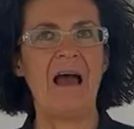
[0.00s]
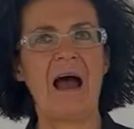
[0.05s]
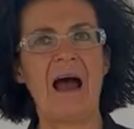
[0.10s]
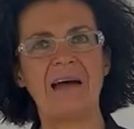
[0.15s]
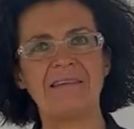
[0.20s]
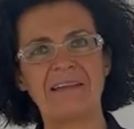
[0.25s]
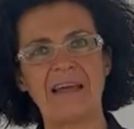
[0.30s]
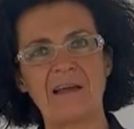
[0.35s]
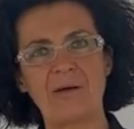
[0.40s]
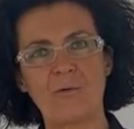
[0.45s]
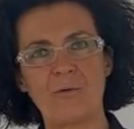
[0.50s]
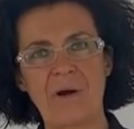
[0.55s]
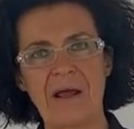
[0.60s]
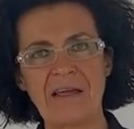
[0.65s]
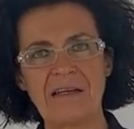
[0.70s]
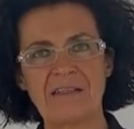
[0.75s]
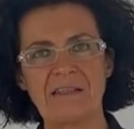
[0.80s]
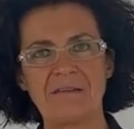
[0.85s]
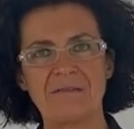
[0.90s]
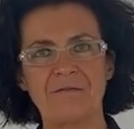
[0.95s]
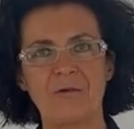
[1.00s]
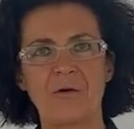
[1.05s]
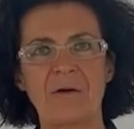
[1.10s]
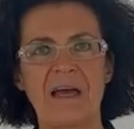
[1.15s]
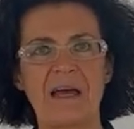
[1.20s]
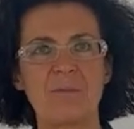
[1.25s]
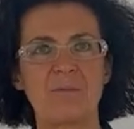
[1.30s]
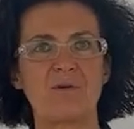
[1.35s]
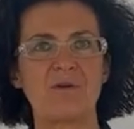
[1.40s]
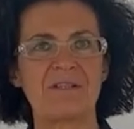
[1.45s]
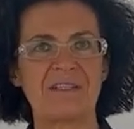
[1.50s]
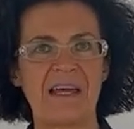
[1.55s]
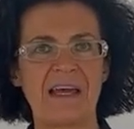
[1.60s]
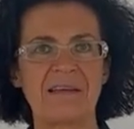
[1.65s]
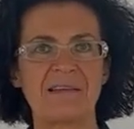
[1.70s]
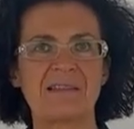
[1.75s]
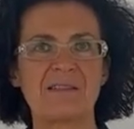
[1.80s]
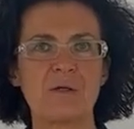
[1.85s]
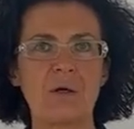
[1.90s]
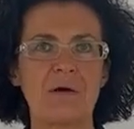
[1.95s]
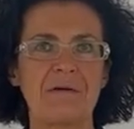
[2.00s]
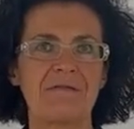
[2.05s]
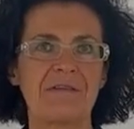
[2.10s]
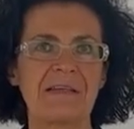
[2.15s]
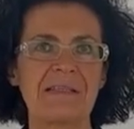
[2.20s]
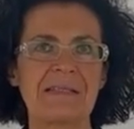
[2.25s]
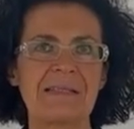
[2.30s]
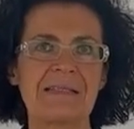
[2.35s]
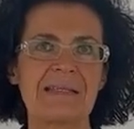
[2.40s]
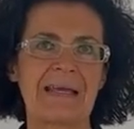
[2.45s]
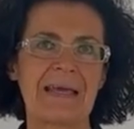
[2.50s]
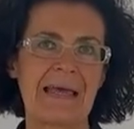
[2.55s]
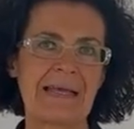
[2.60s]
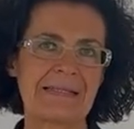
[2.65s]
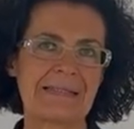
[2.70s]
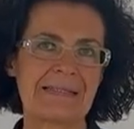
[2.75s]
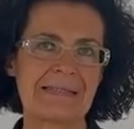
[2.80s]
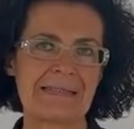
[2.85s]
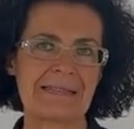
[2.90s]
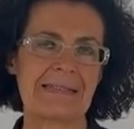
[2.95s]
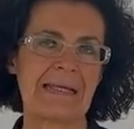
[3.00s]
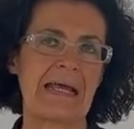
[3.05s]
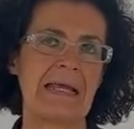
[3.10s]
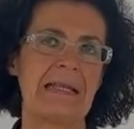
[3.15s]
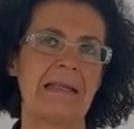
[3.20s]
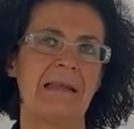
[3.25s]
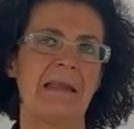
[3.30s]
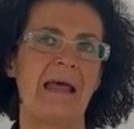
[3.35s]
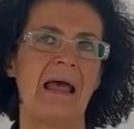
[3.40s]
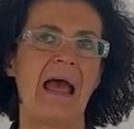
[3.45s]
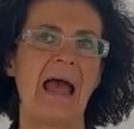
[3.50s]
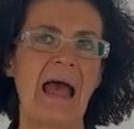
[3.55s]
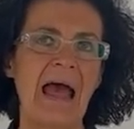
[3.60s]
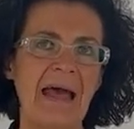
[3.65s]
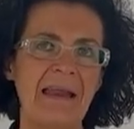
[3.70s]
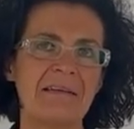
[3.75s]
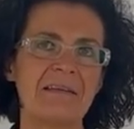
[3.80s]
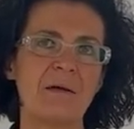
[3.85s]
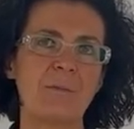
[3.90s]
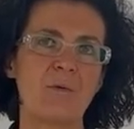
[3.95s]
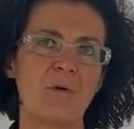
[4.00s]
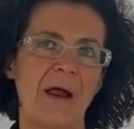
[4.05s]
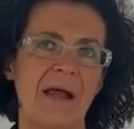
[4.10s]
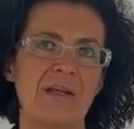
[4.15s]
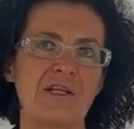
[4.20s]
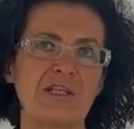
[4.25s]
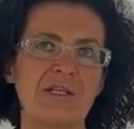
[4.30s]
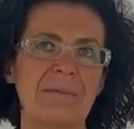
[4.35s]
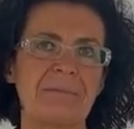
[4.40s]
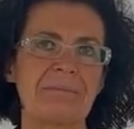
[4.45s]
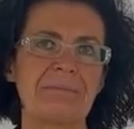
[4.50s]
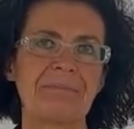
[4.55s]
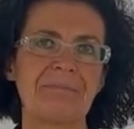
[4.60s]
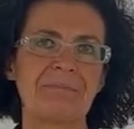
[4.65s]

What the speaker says: are decorative or can protect surfaces against stain and abrasion?